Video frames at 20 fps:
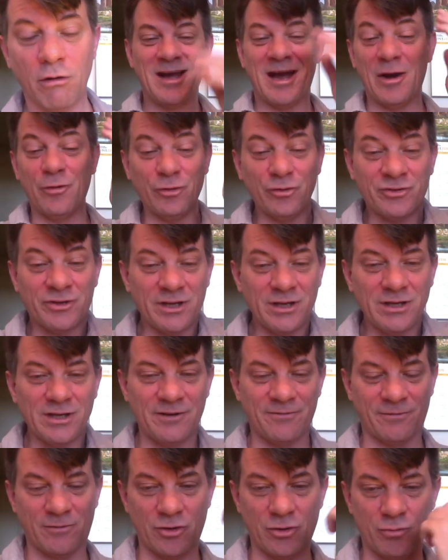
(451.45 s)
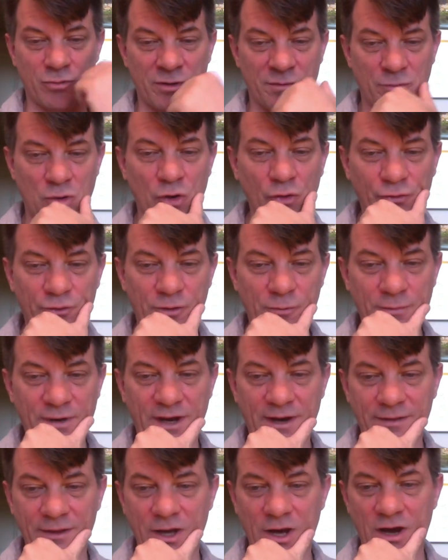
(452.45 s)
I routinely flirt with most of the
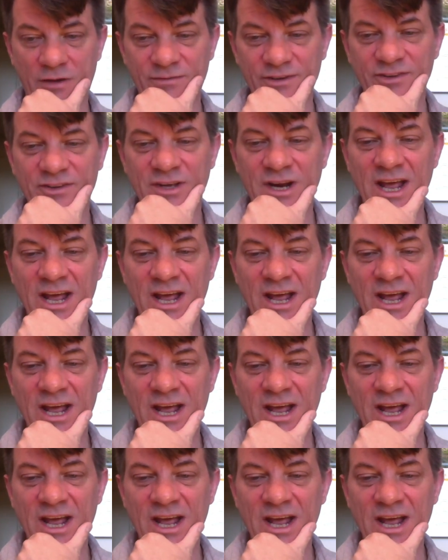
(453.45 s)
men in the office,